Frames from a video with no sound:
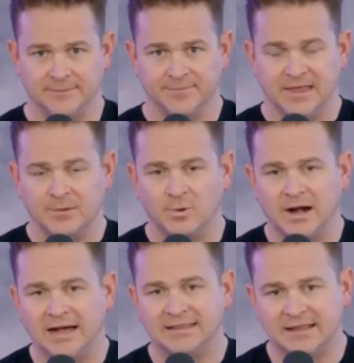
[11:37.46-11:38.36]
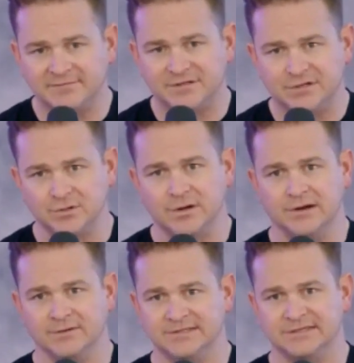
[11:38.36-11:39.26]
And what I love to do here,
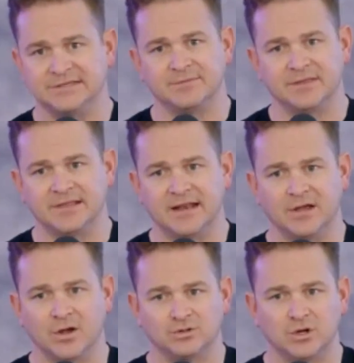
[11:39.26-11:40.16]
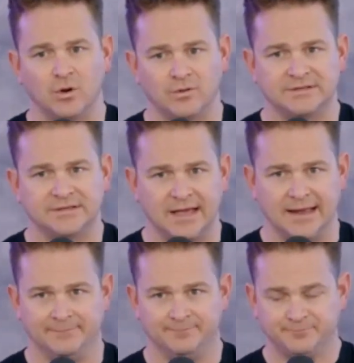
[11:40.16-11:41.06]
and this is something that I coach all the
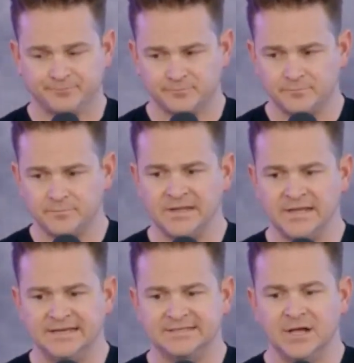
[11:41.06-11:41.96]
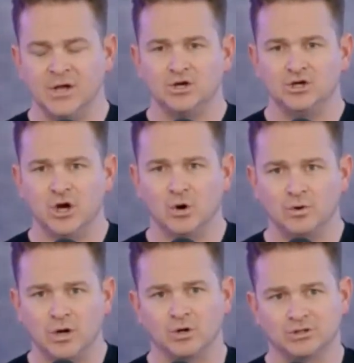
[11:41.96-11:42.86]
time, is don't
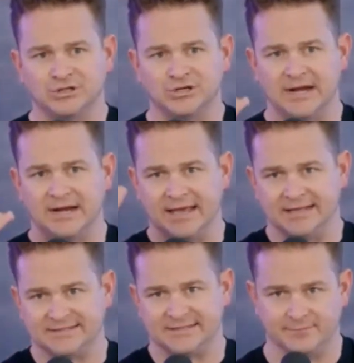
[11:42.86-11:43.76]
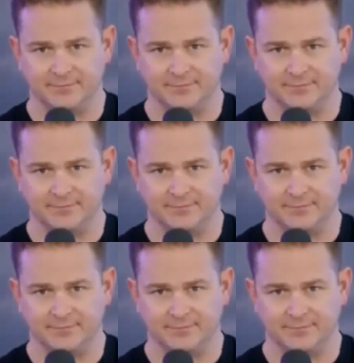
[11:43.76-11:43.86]
negotiate against them.